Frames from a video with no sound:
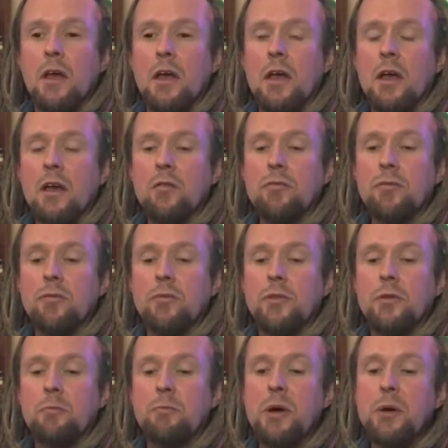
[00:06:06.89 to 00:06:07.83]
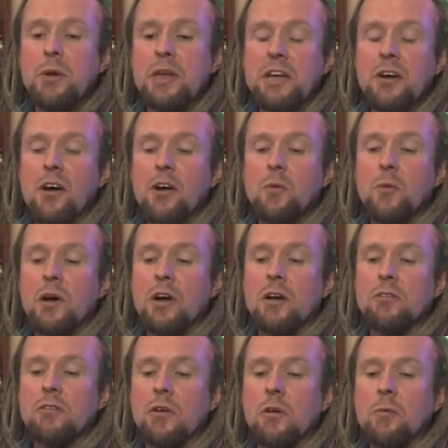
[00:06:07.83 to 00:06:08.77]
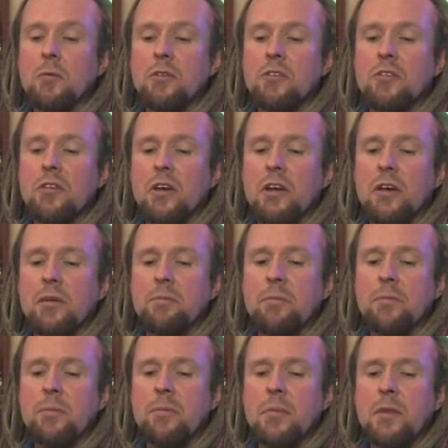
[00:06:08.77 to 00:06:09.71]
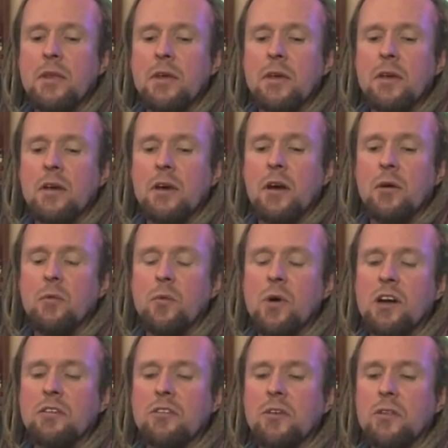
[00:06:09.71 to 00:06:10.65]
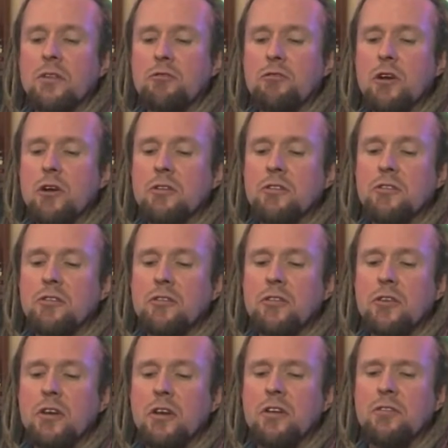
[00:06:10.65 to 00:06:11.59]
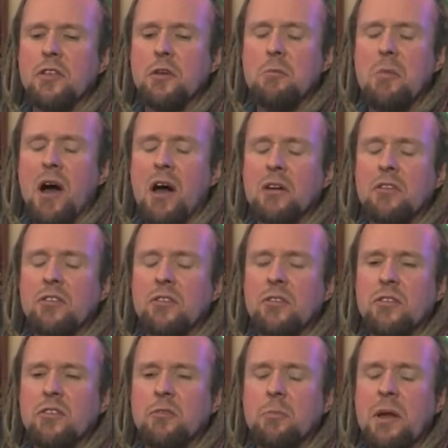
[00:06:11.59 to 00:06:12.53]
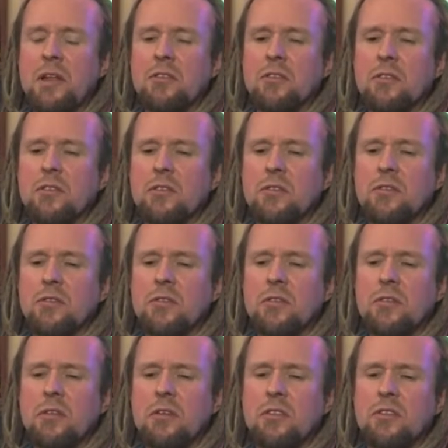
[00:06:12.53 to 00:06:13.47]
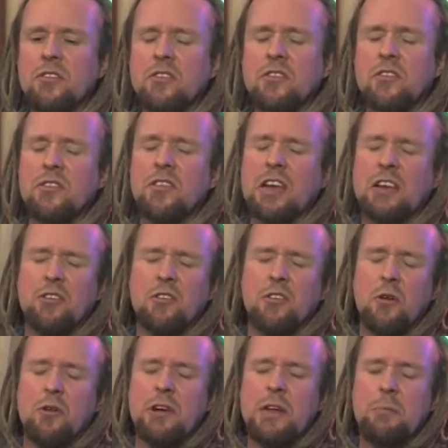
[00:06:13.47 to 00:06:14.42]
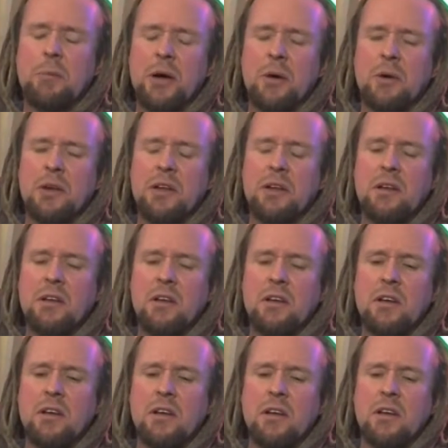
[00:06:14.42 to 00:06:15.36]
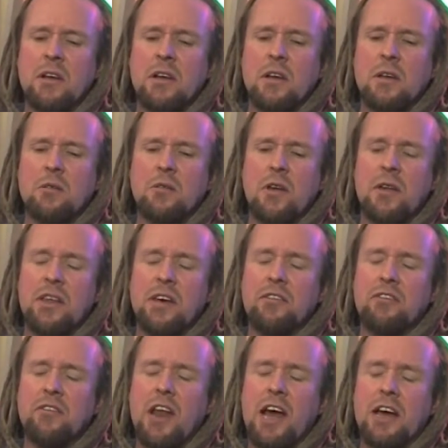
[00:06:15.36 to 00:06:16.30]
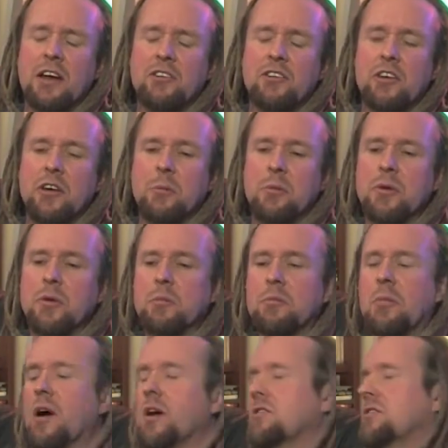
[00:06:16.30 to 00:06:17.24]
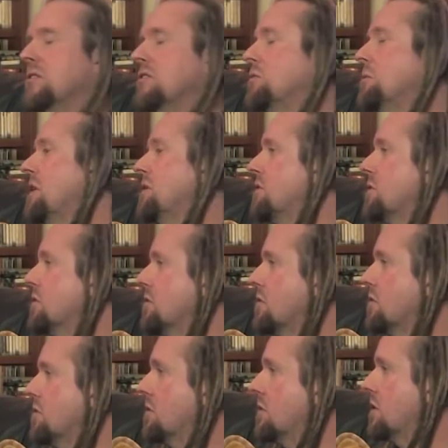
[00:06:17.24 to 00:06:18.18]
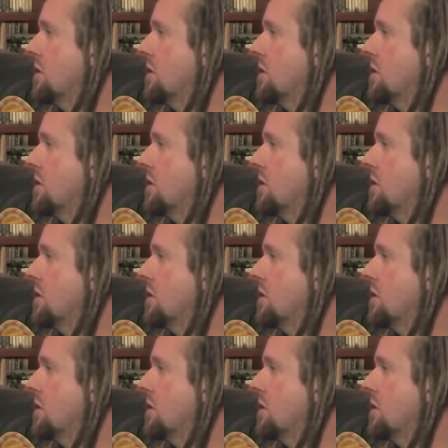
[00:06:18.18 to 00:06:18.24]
Uh, the building I worked on was uh, I worked on the roof of the Marks and Spencer's six-story building. It was like their flagship Marks and Spencer's